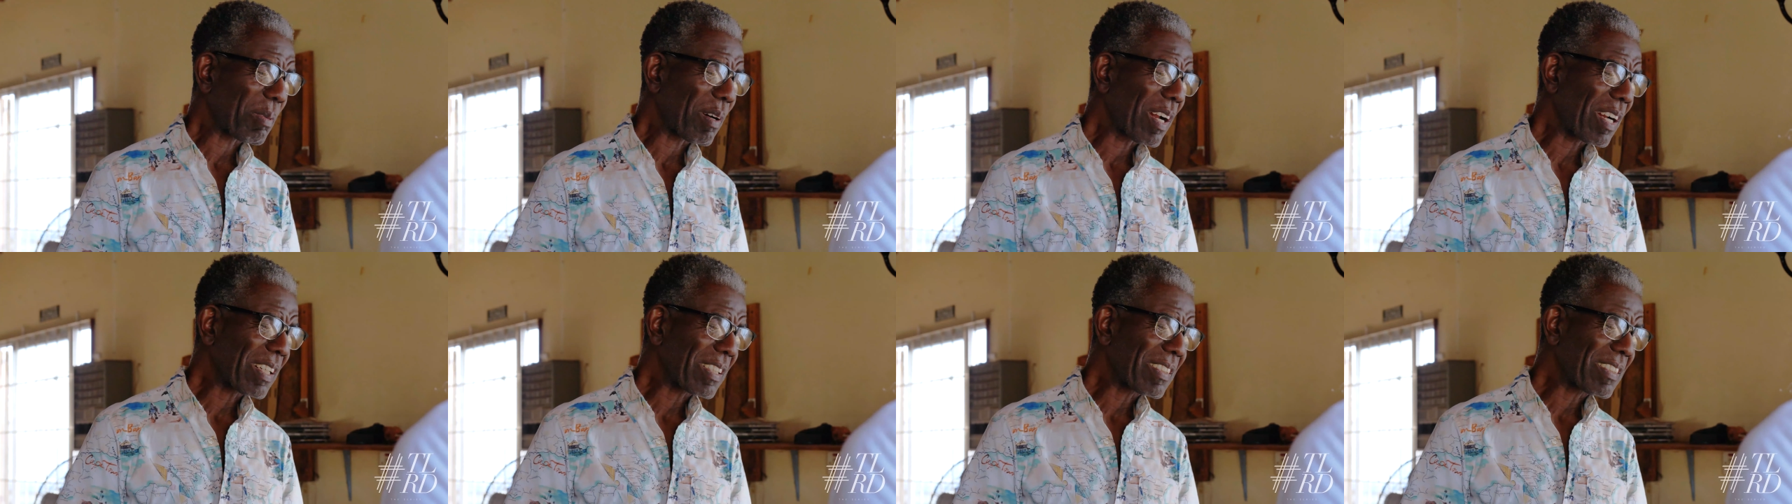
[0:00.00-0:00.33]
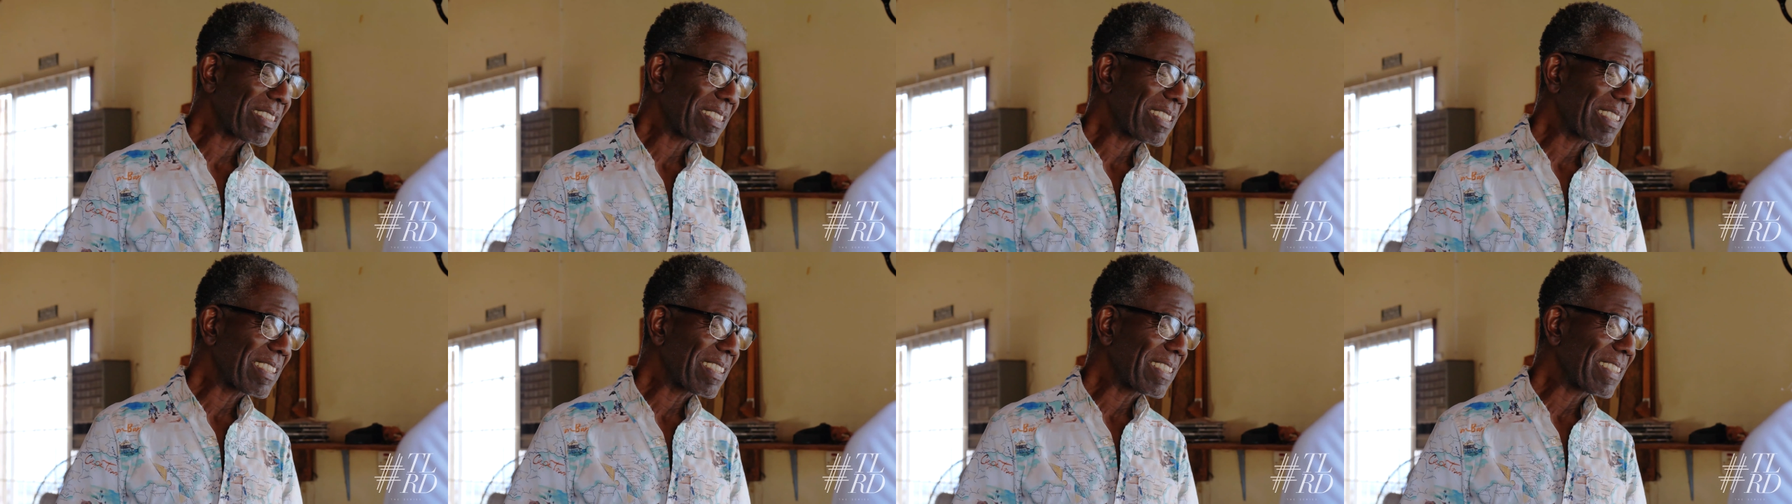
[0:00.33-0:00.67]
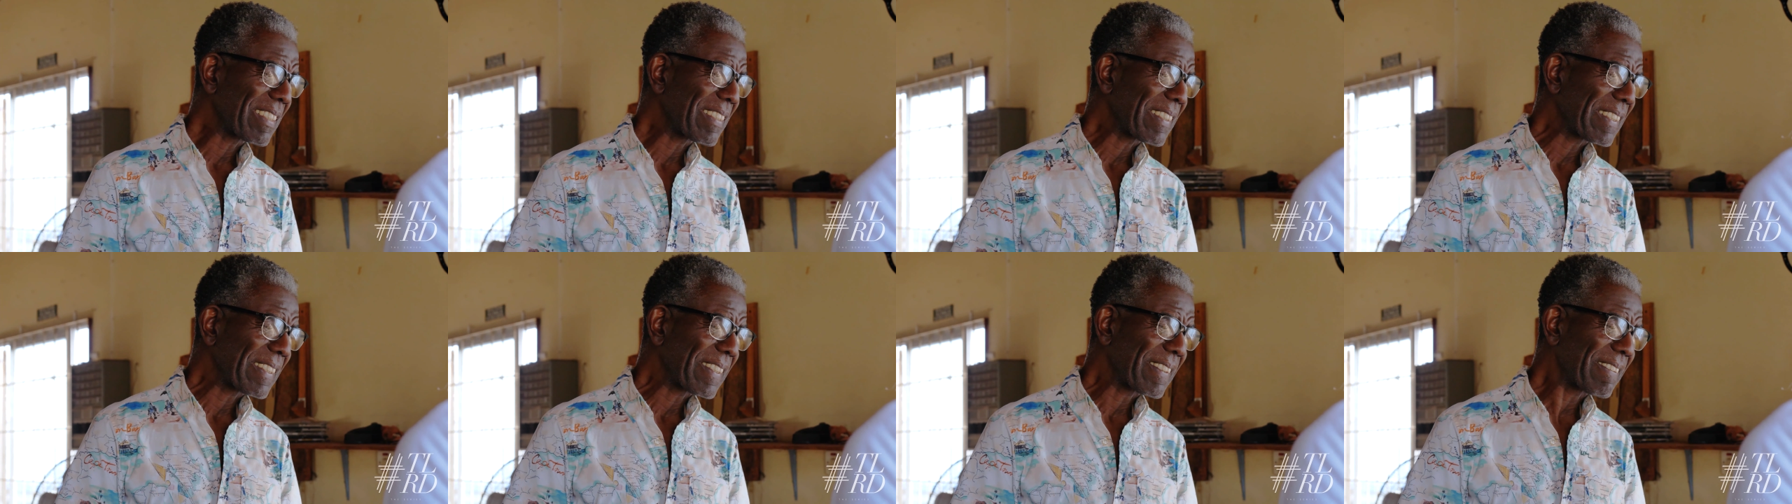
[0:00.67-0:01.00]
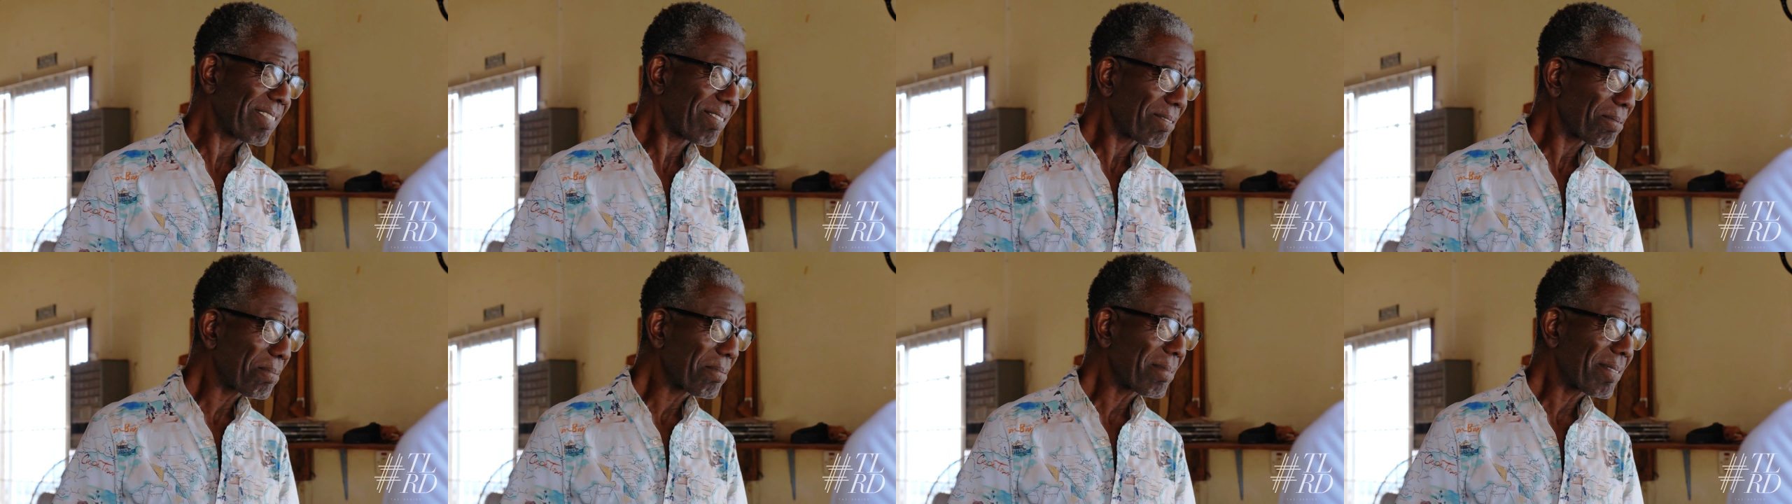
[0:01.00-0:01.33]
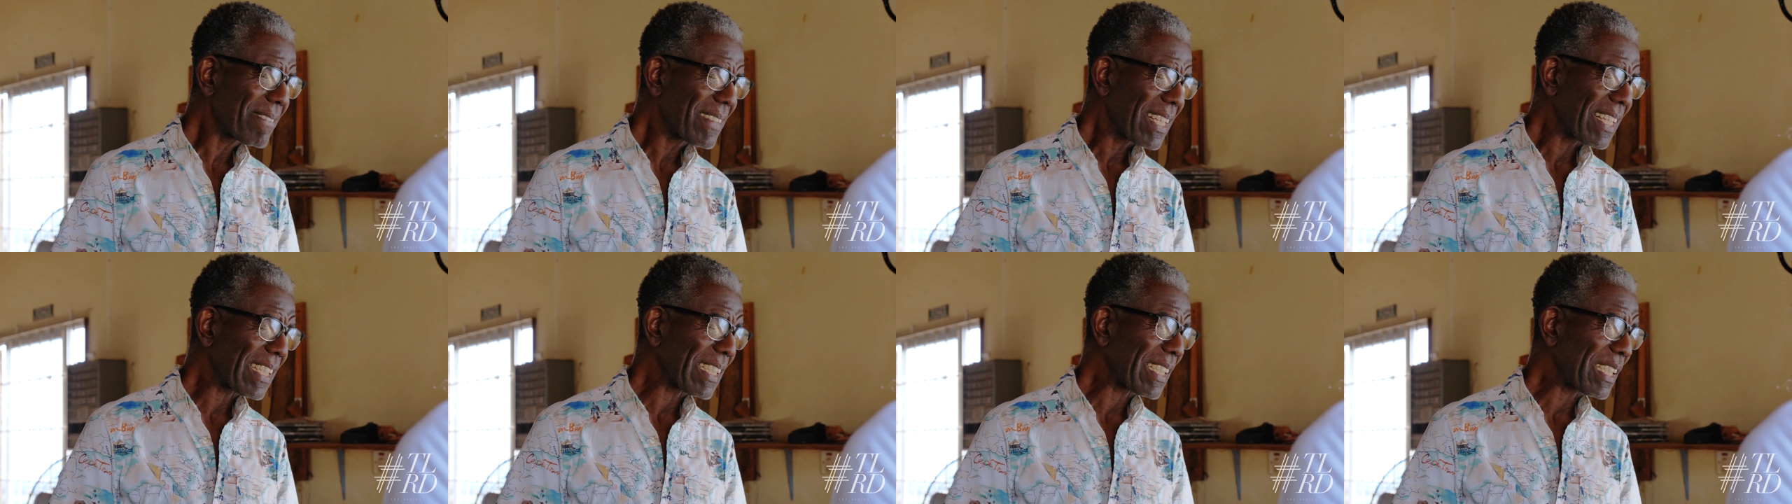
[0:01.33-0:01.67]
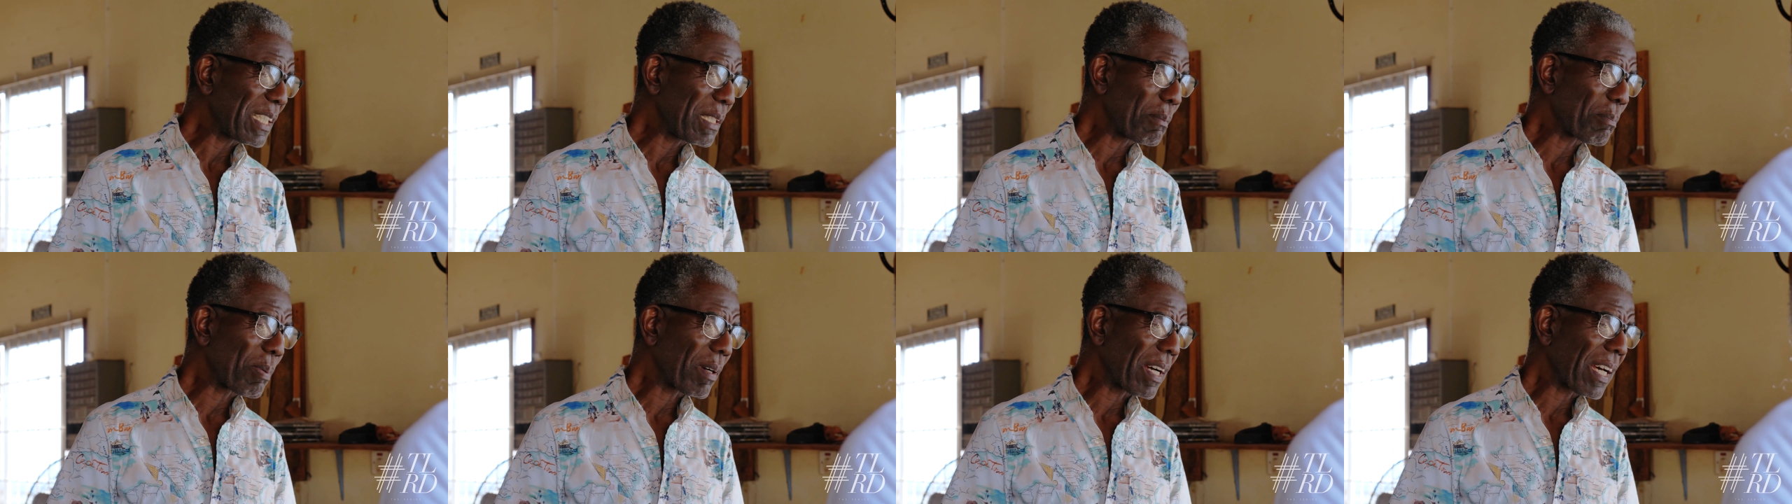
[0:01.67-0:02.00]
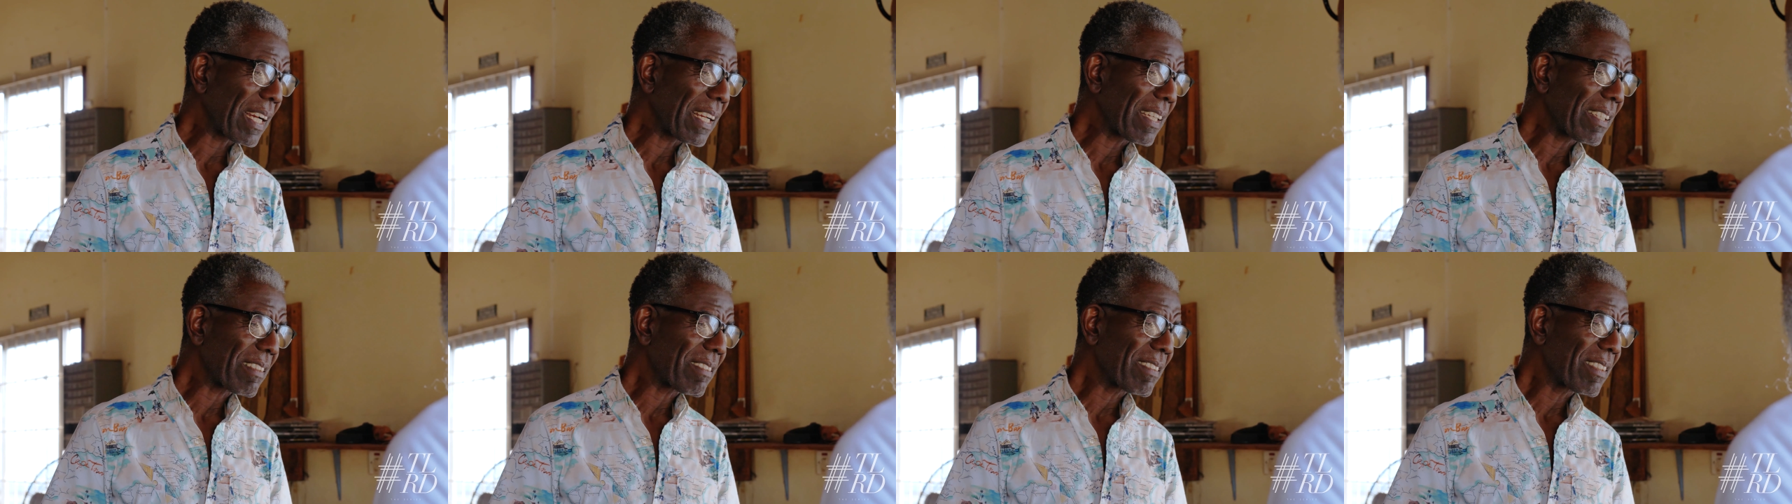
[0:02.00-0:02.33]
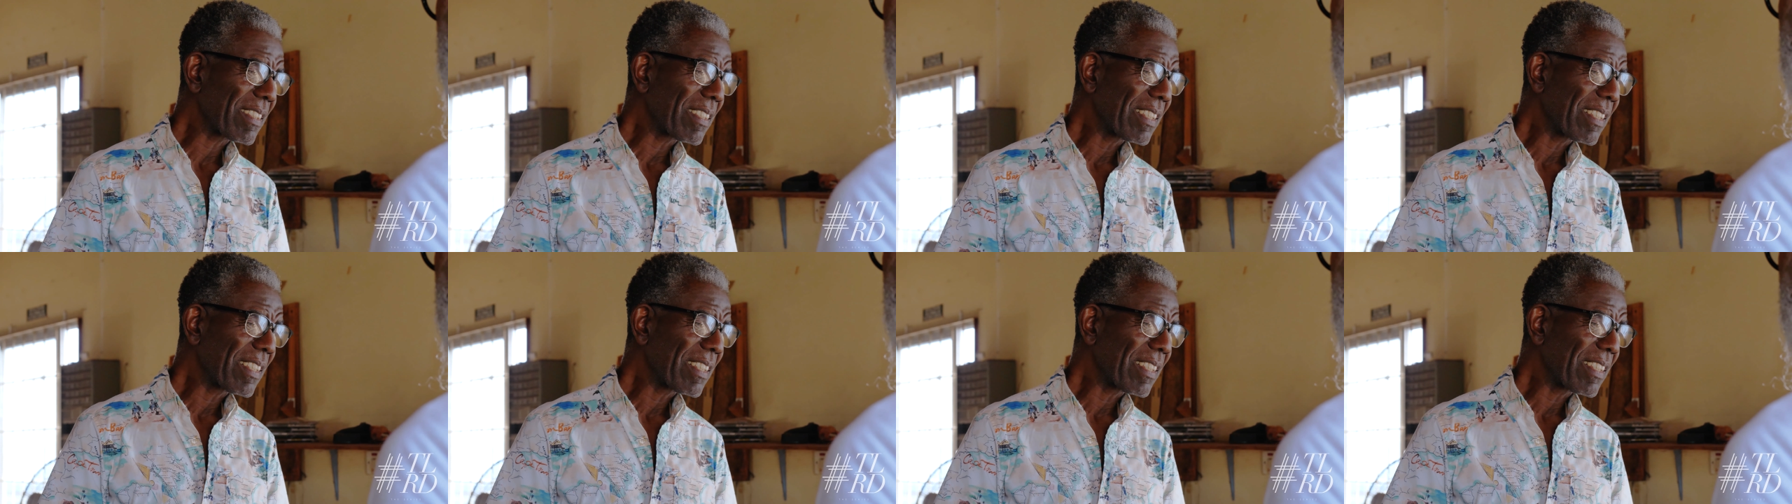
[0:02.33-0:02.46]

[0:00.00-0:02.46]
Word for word: practicing and I keep at it.